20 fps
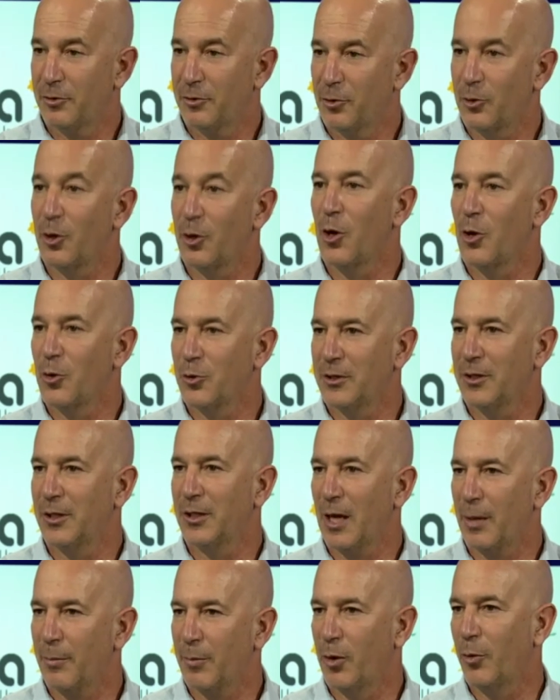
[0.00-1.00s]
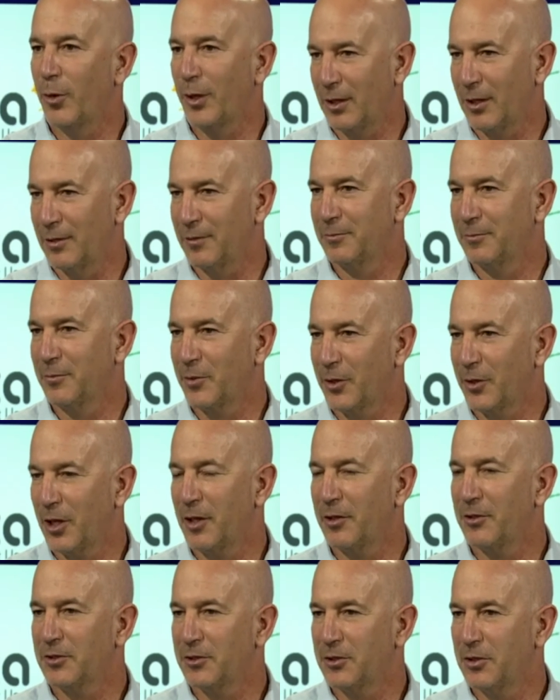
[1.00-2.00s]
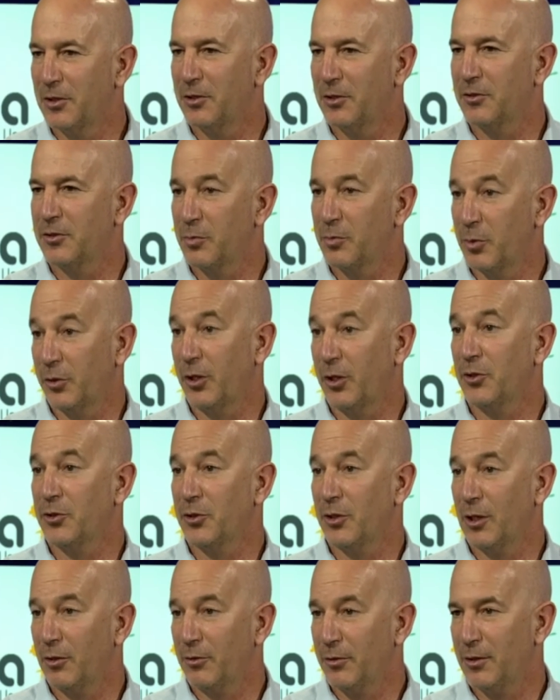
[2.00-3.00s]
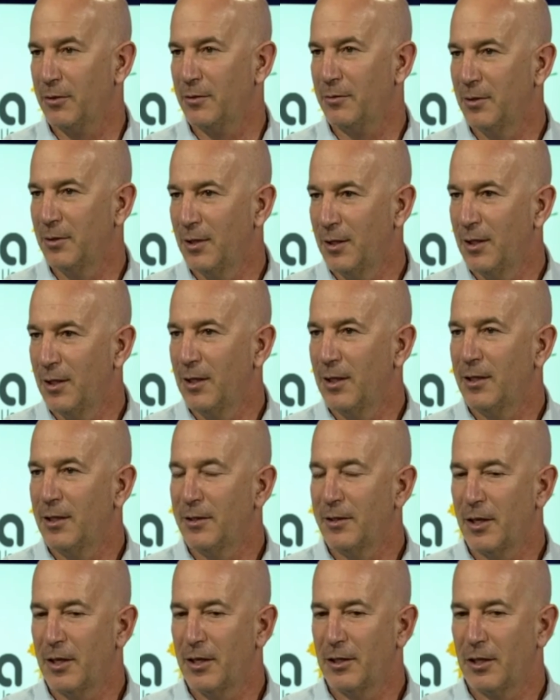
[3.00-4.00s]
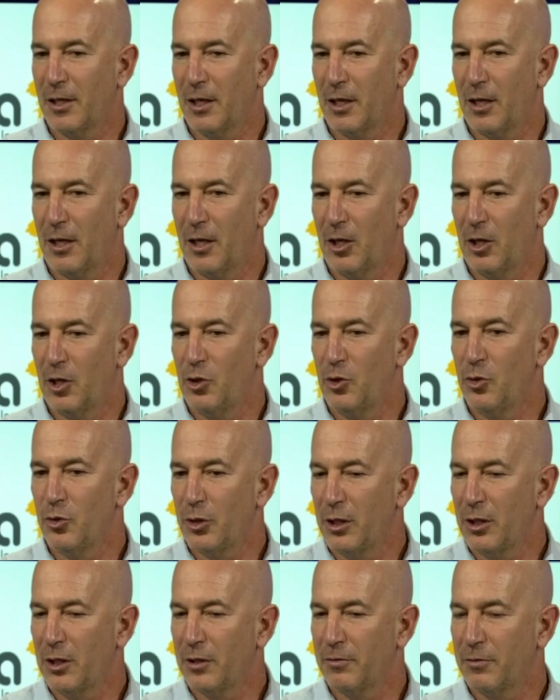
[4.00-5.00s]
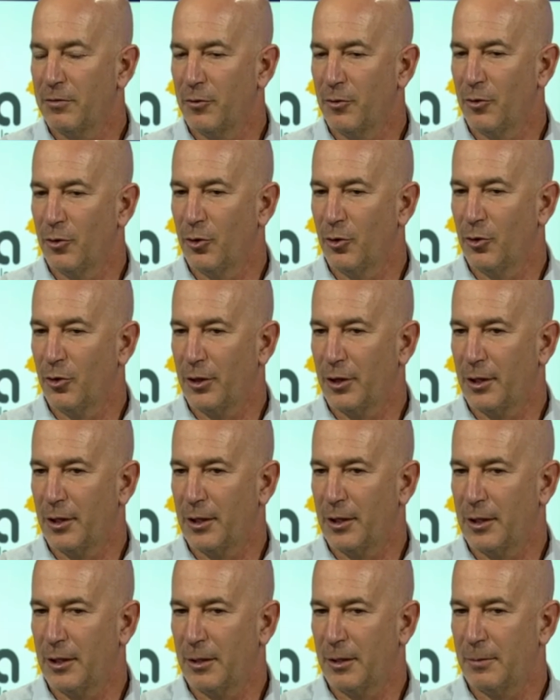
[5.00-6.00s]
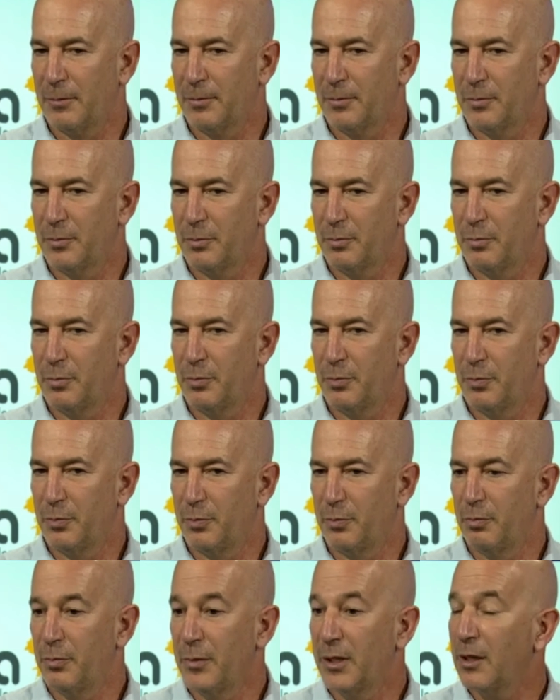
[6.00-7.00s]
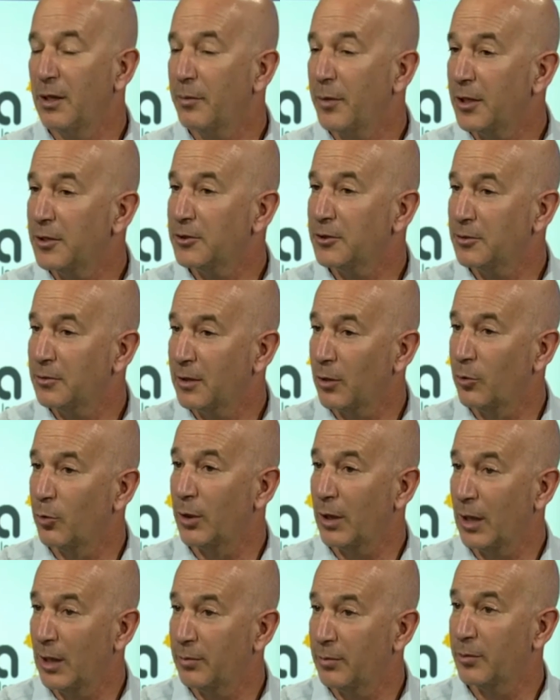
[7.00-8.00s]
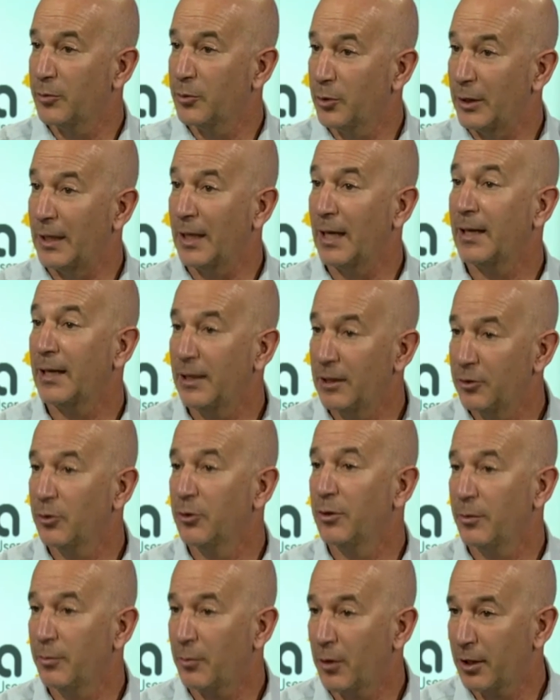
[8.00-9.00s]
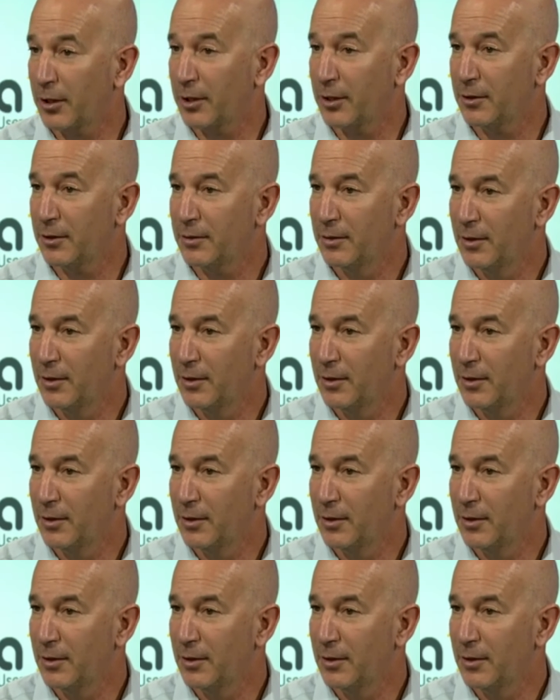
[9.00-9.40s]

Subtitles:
to close the gap quickly. They understand there's a potential out there. They are looking for middlemen that will help them to get into the market.